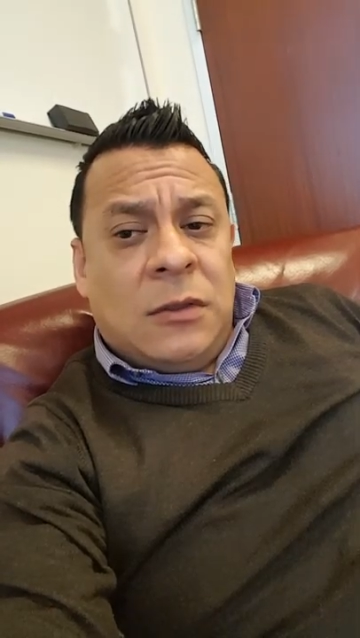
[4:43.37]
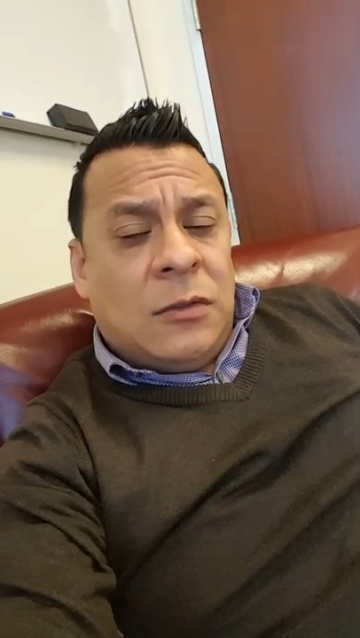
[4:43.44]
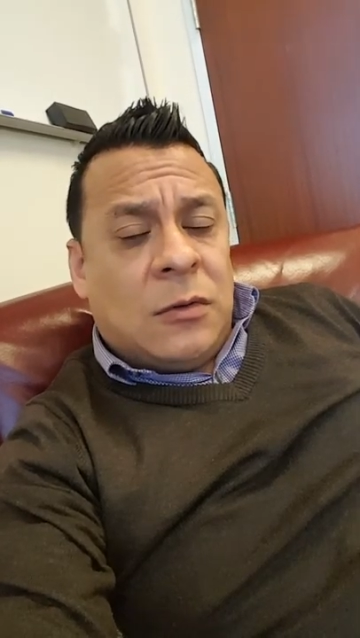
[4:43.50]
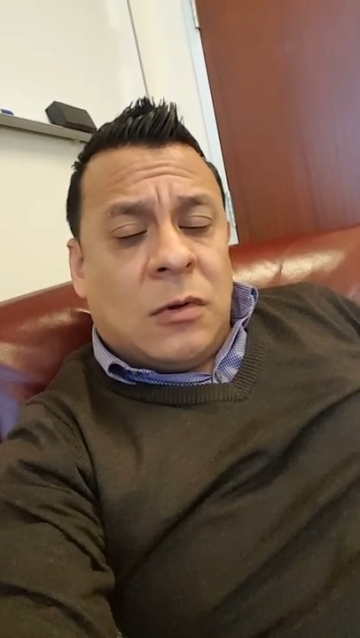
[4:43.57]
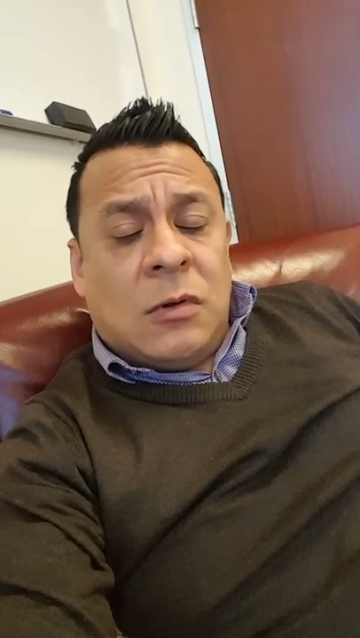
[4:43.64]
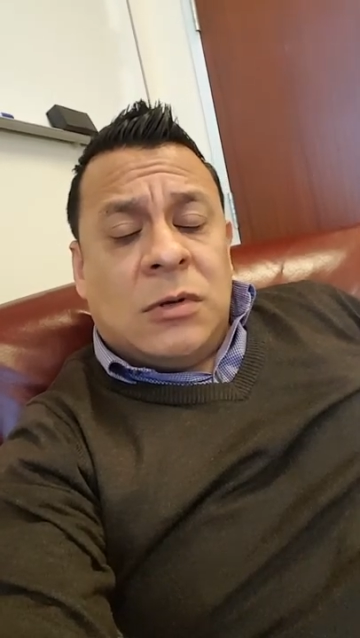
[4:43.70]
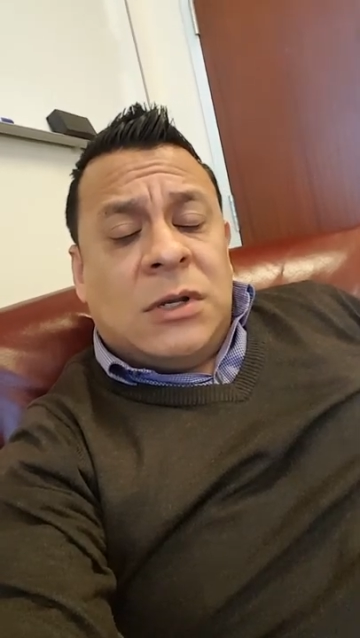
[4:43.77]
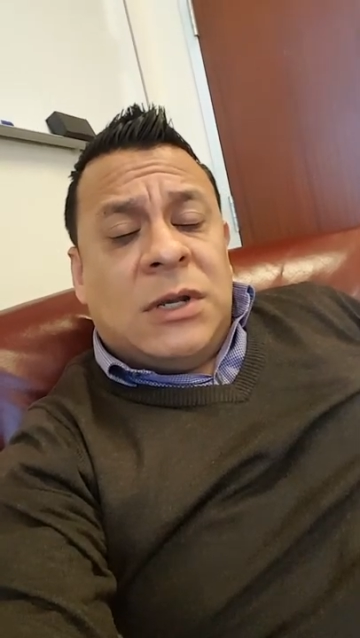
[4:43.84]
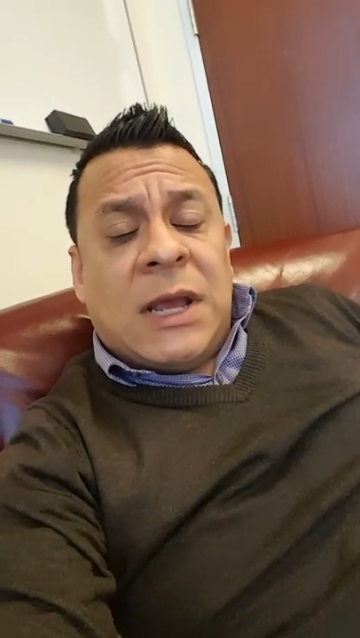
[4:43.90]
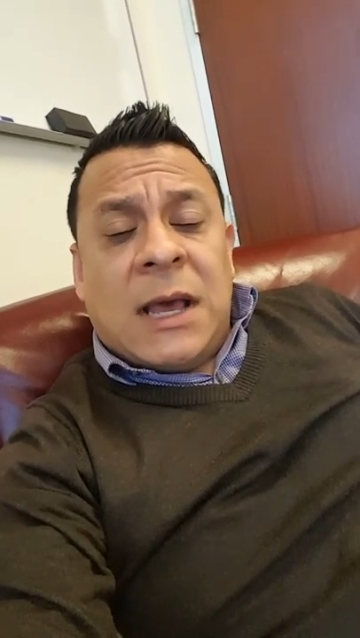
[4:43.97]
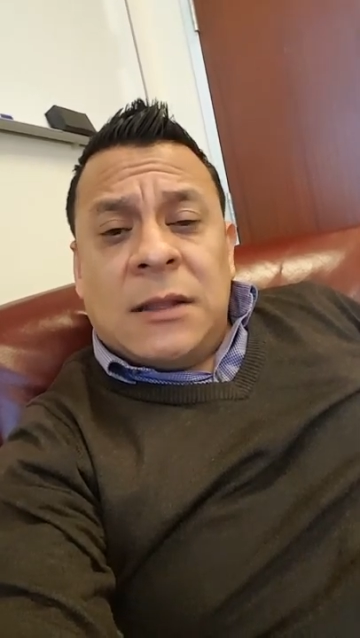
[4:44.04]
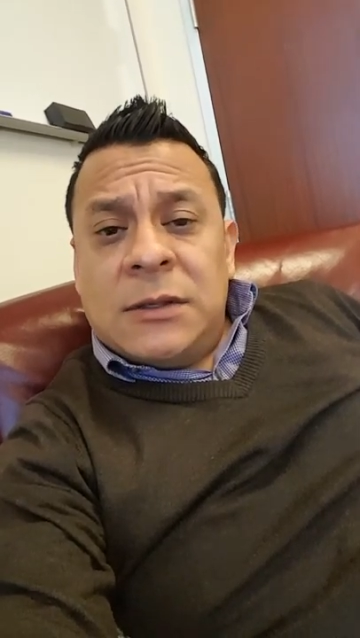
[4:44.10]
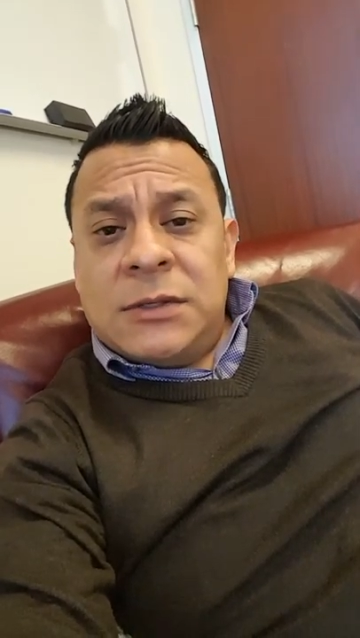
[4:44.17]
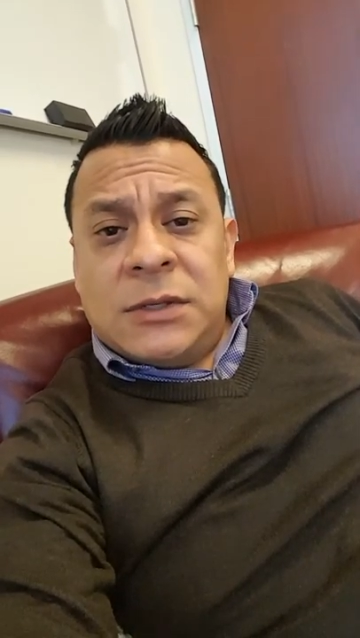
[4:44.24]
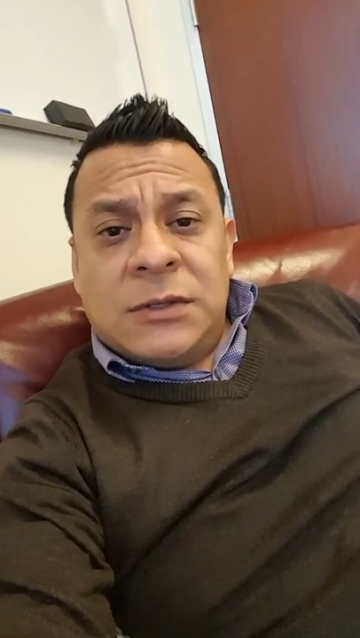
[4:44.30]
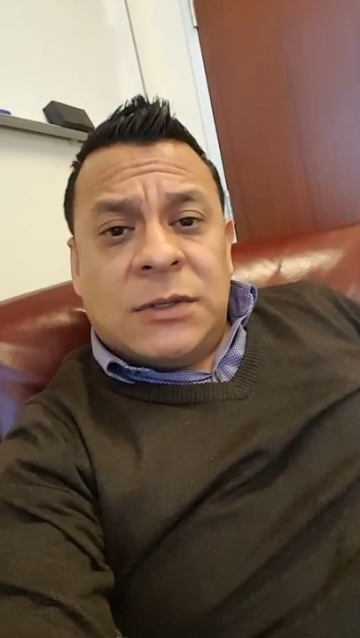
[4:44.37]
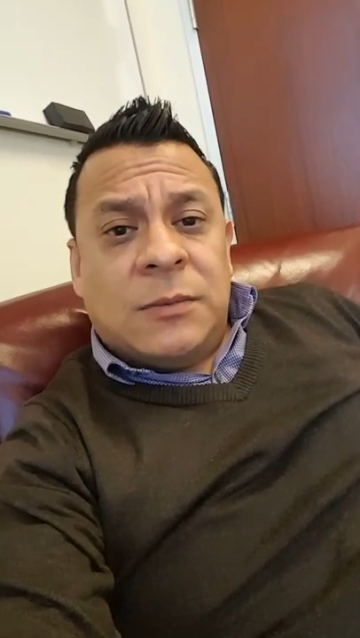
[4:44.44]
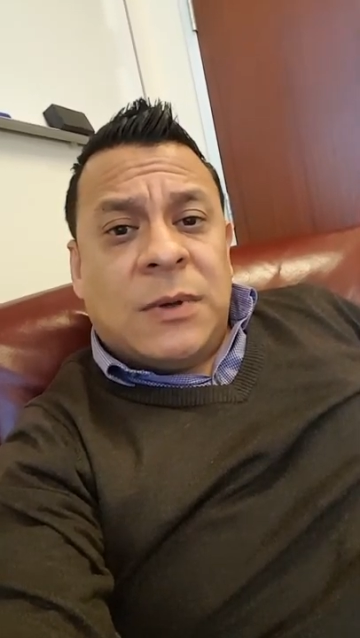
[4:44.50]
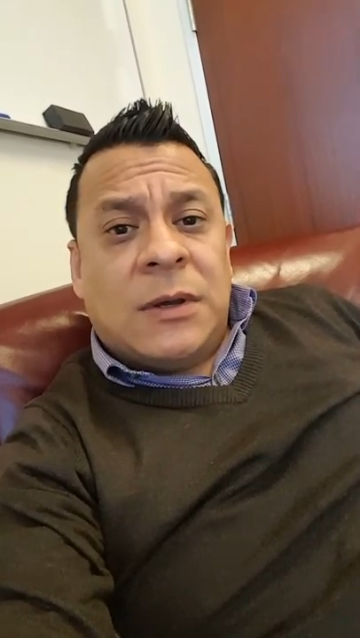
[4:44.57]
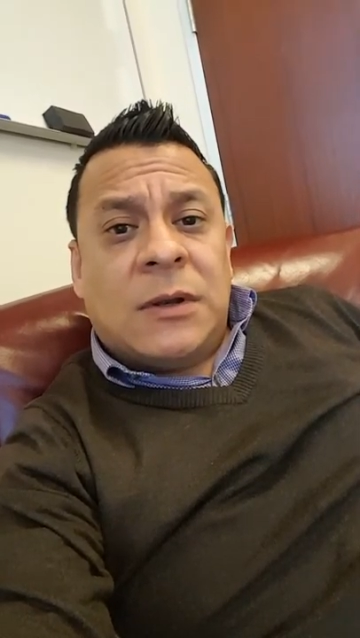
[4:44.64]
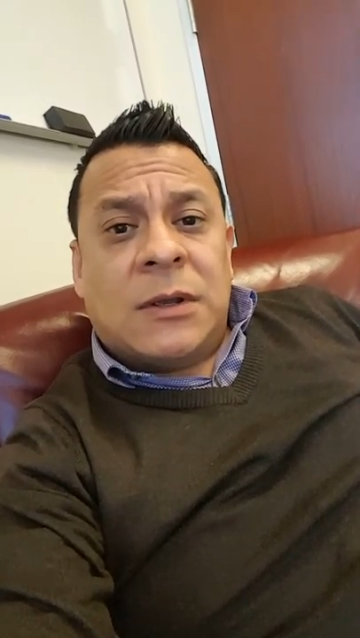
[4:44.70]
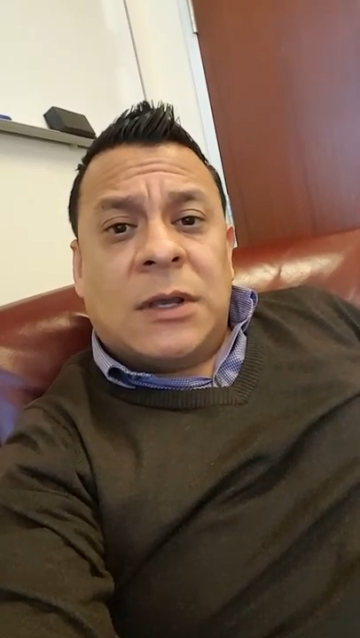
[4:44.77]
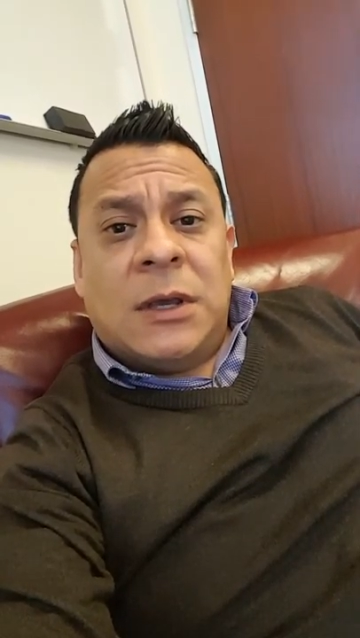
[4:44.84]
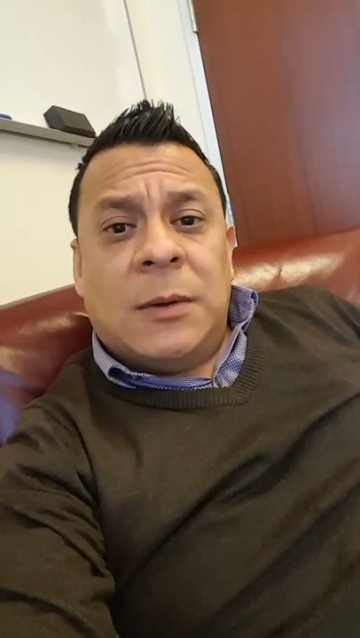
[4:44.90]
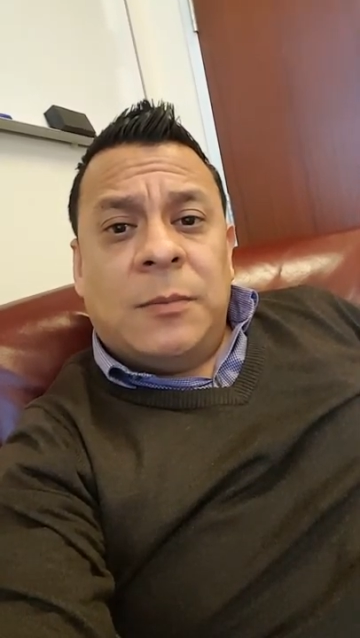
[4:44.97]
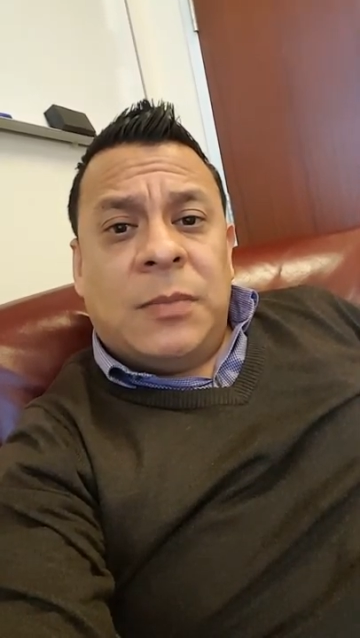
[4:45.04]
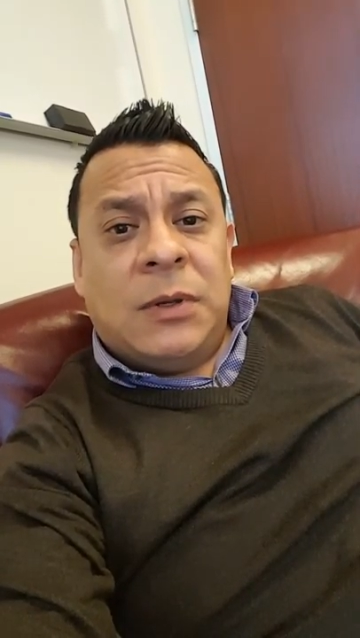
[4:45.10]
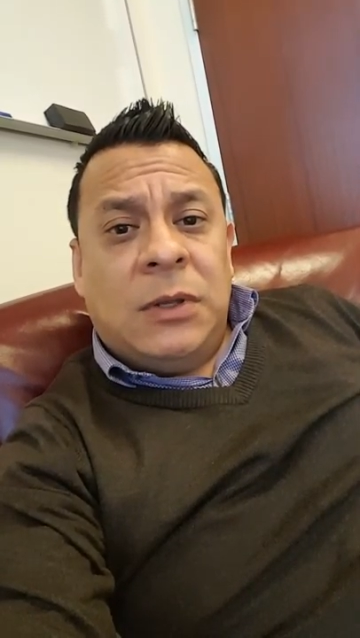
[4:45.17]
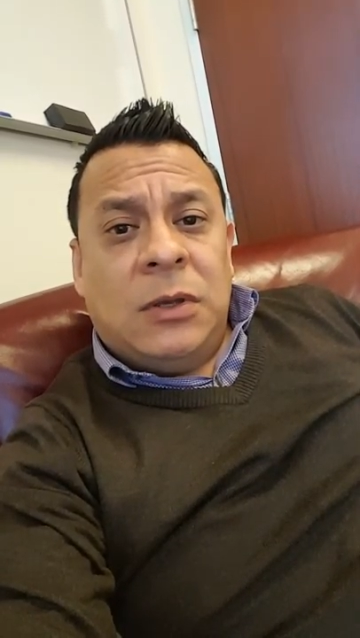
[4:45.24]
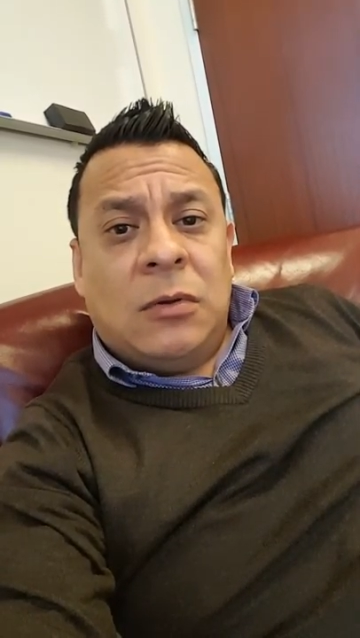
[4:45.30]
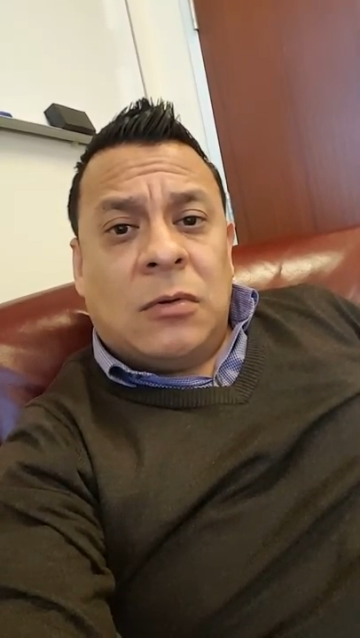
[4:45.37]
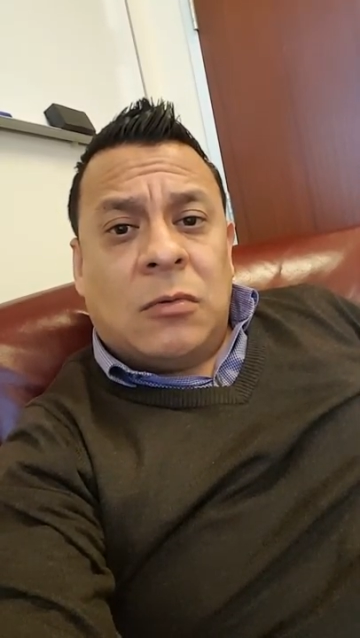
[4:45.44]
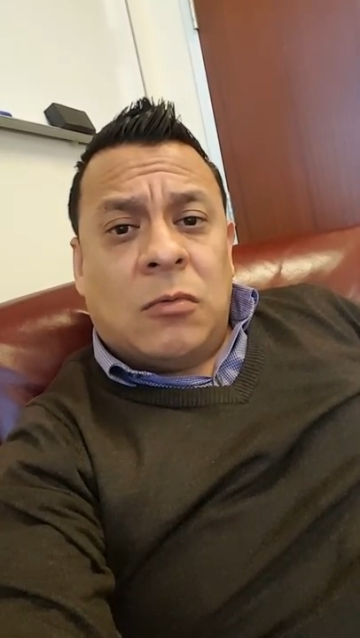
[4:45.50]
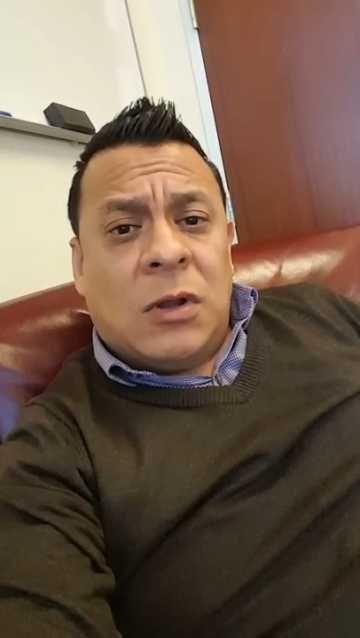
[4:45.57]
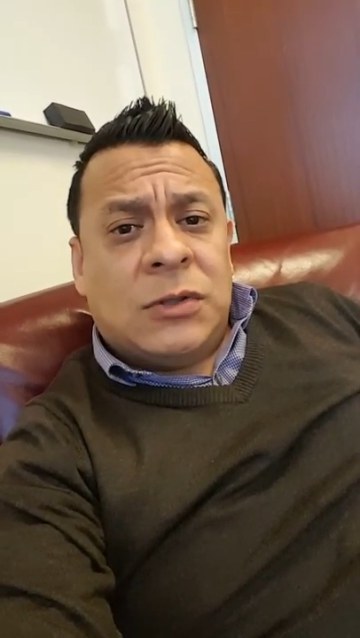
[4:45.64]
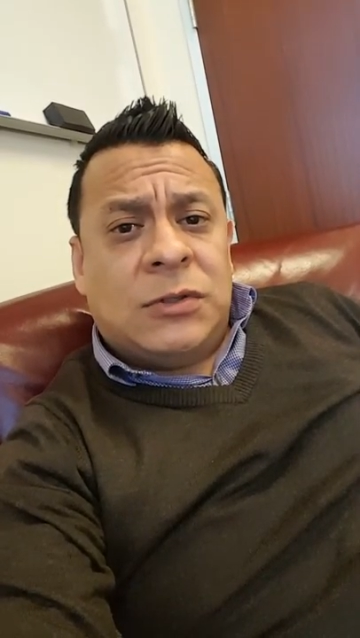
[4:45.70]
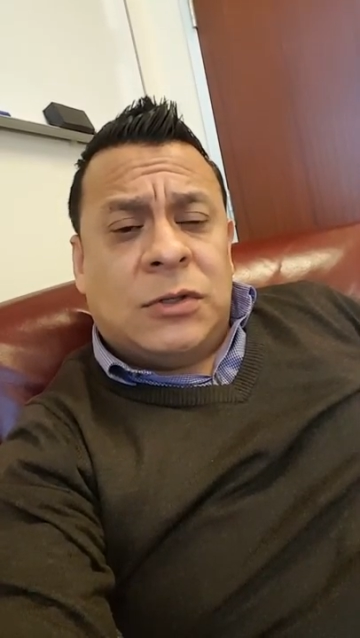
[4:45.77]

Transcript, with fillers: their own analysis about a company or wants